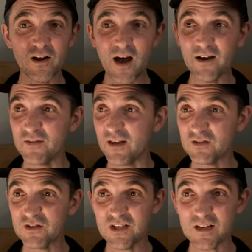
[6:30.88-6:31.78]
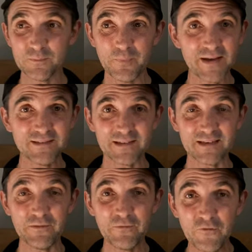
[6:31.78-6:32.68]
island that's just
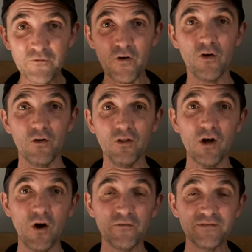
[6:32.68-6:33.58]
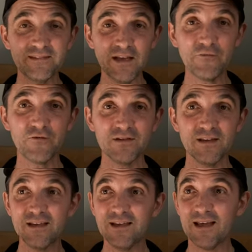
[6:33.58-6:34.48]
basically full of
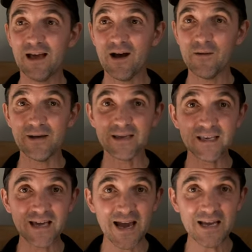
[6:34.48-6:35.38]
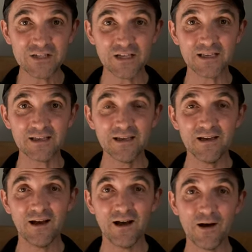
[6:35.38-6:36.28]
different engaging
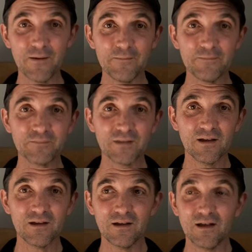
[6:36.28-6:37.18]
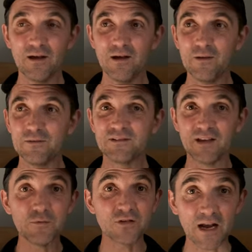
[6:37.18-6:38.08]

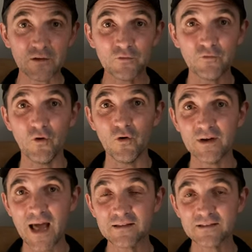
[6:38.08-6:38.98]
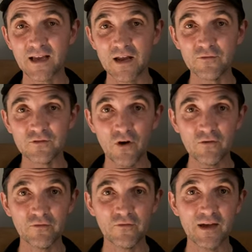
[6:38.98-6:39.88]
subjects for landscape
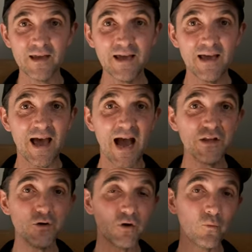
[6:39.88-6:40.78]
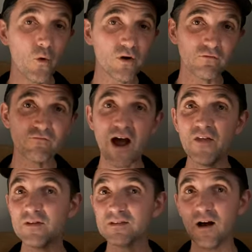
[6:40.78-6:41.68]
photography. And you can walk around this